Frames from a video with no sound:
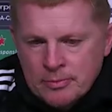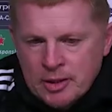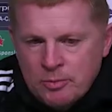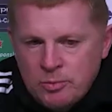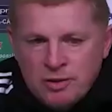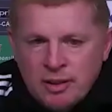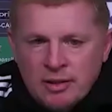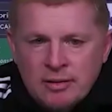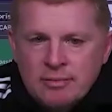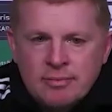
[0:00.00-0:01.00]
I wasn't
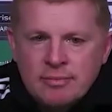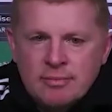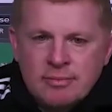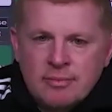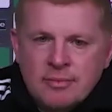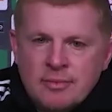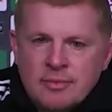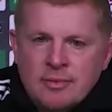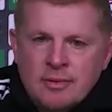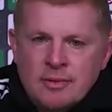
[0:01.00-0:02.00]
in,
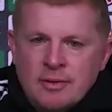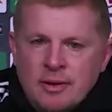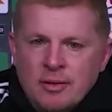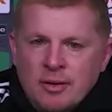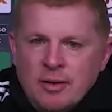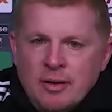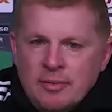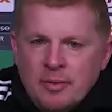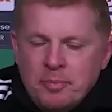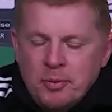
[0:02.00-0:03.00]
you know, a,
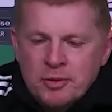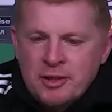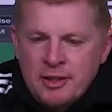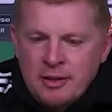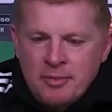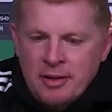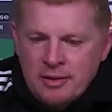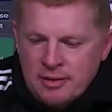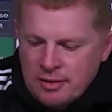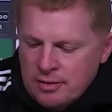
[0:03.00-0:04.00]
a poor state of mind.
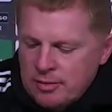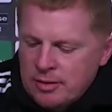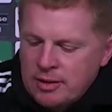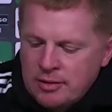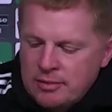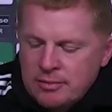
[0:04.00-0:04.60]
You know, I,